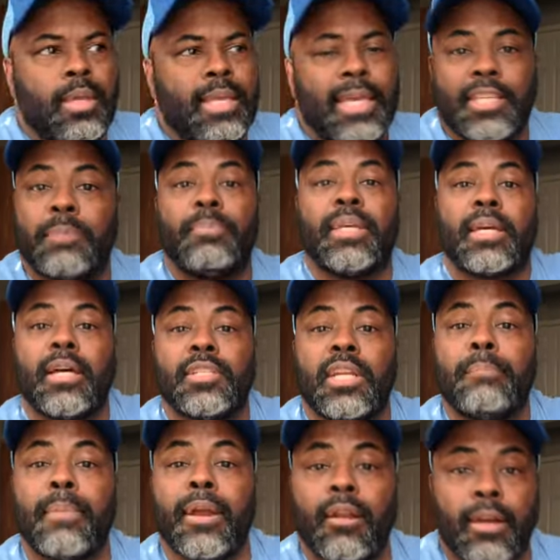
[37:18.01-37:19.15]
Is it because in
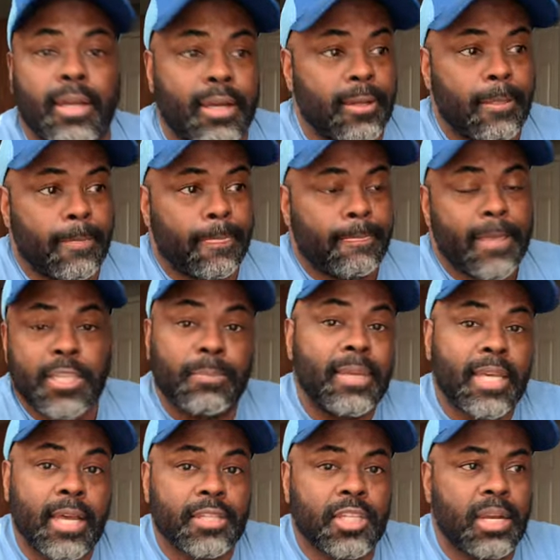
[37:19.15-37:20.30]
America, is it
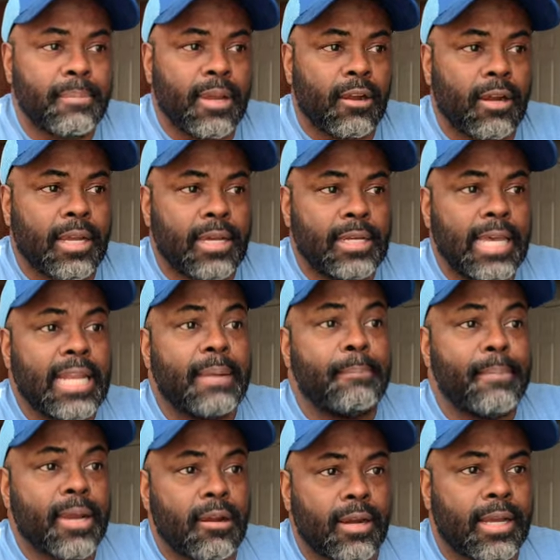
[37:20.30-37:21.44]
because in America, in
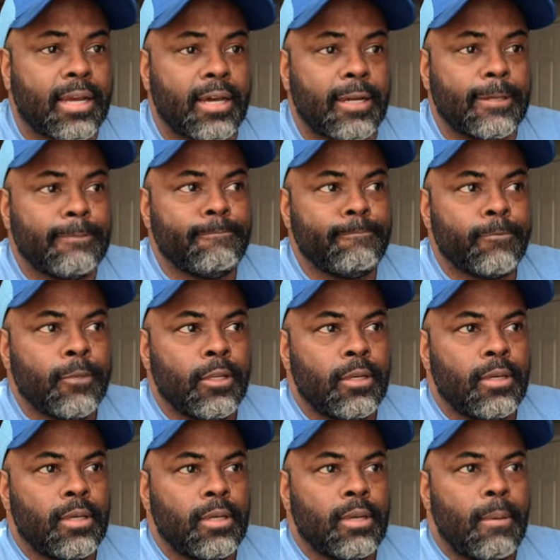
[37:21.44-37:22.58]
America,
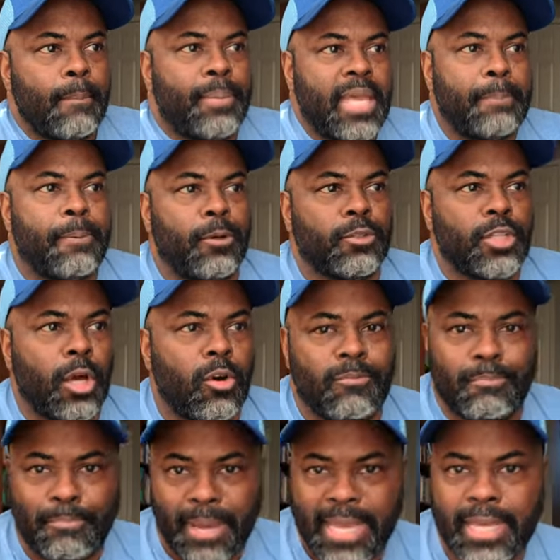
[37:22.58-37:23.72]
people don't
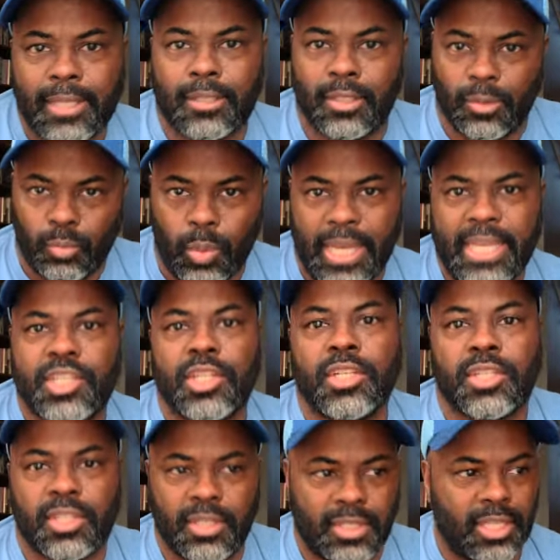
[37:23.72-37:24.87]
make the
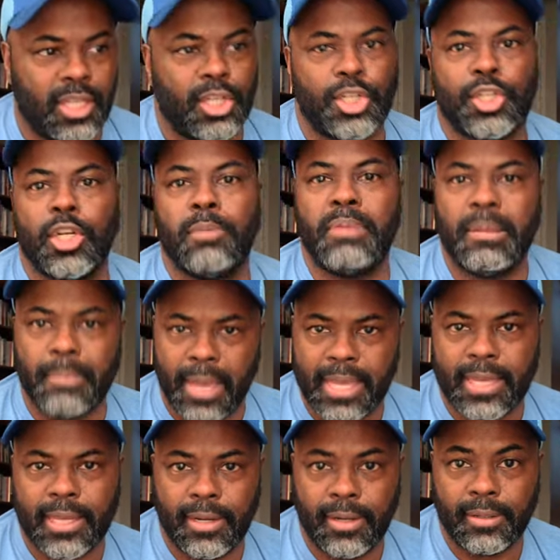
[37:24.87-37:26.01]
wages that they should be
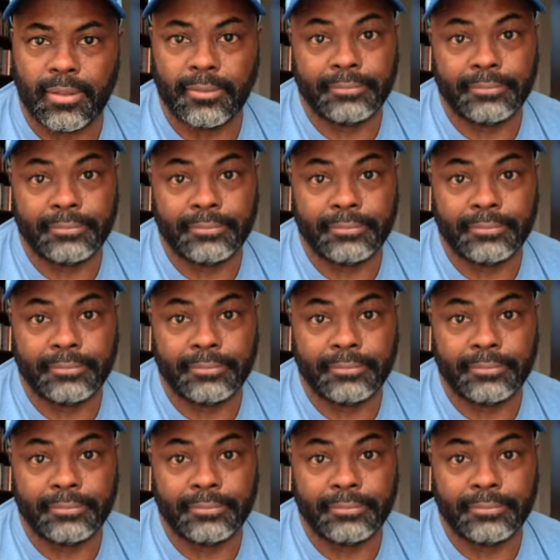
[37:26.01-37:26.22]
making?